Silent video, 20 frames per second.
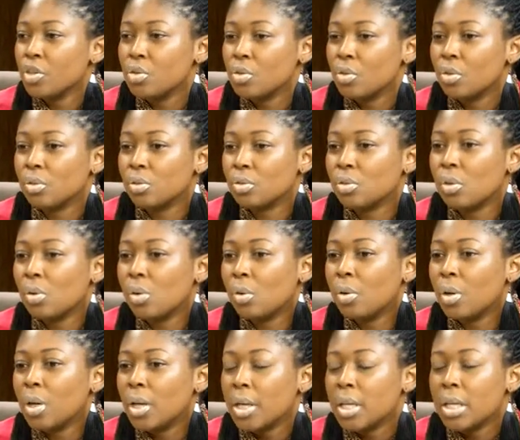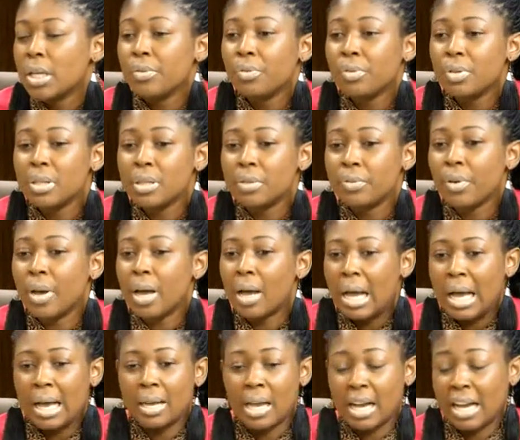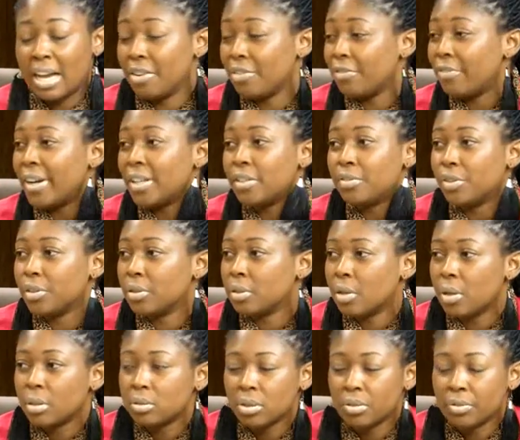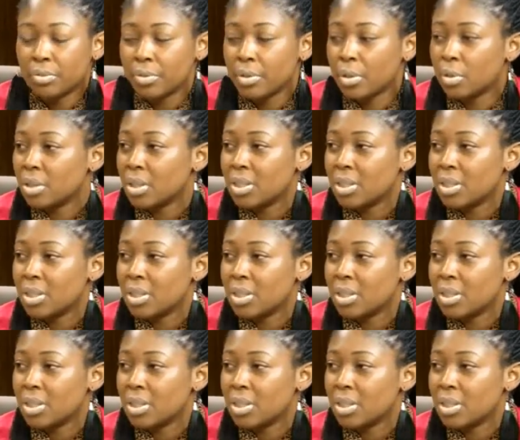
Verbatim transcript: you know. So even if I can fight for the cause of a,